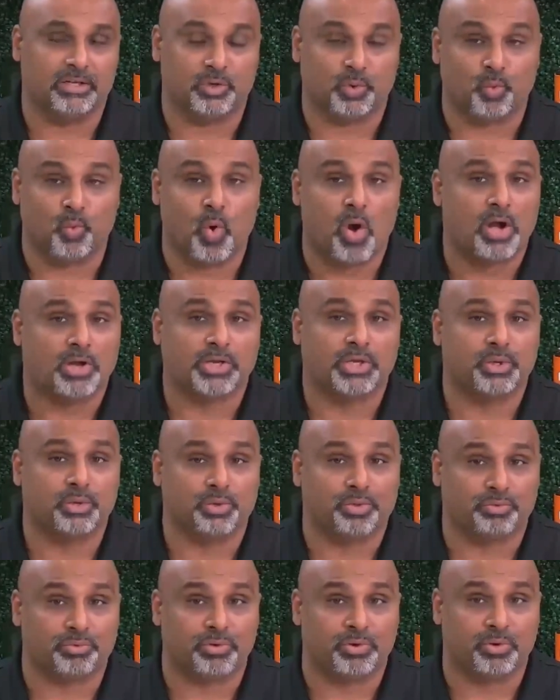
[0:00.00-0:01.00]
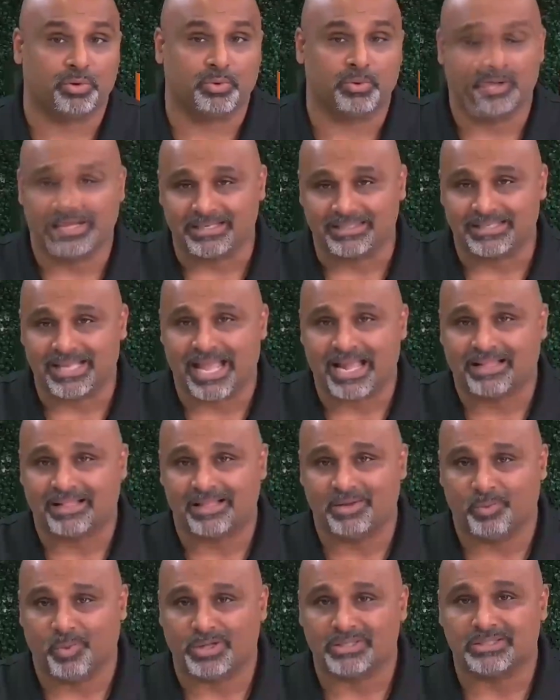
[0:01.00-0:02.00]
to walk you through
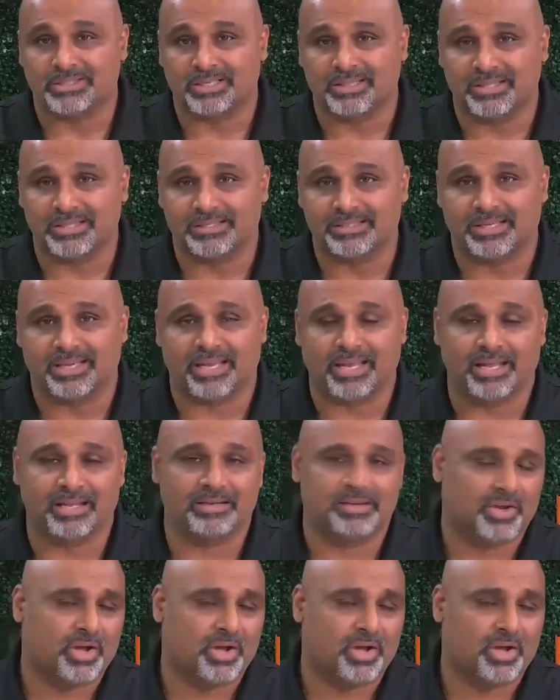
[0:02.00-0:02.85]
exactly what's in this kit,